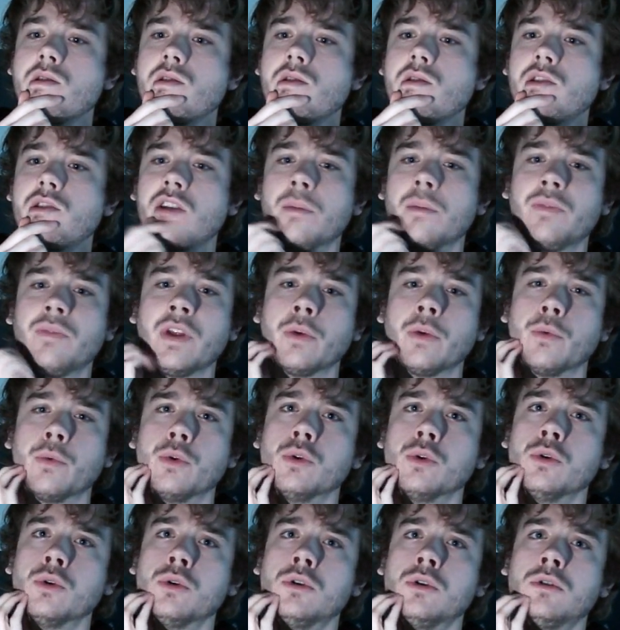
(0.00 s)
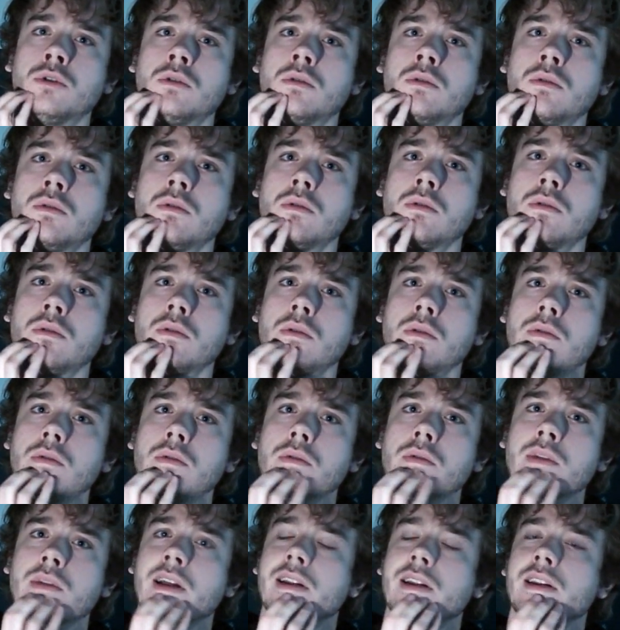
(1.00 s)
something rule
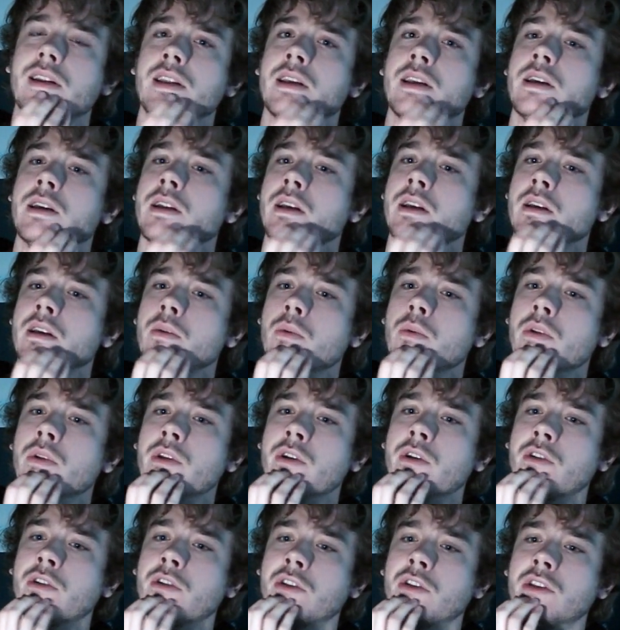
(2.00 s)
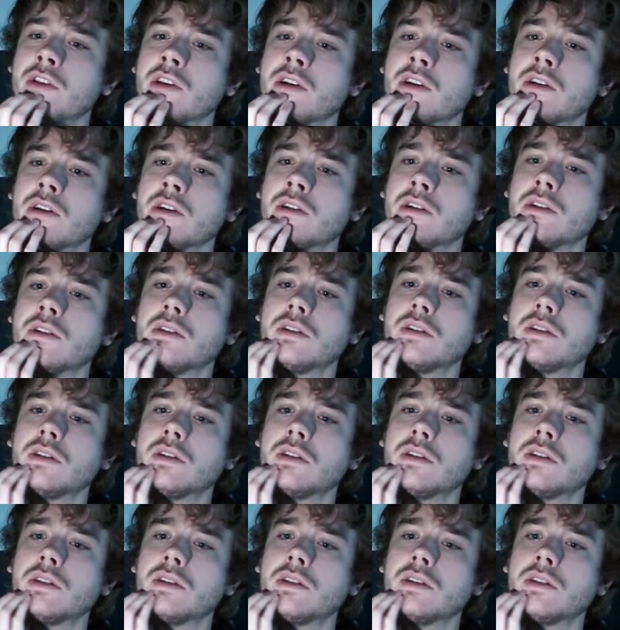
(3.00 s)
not deity well there's the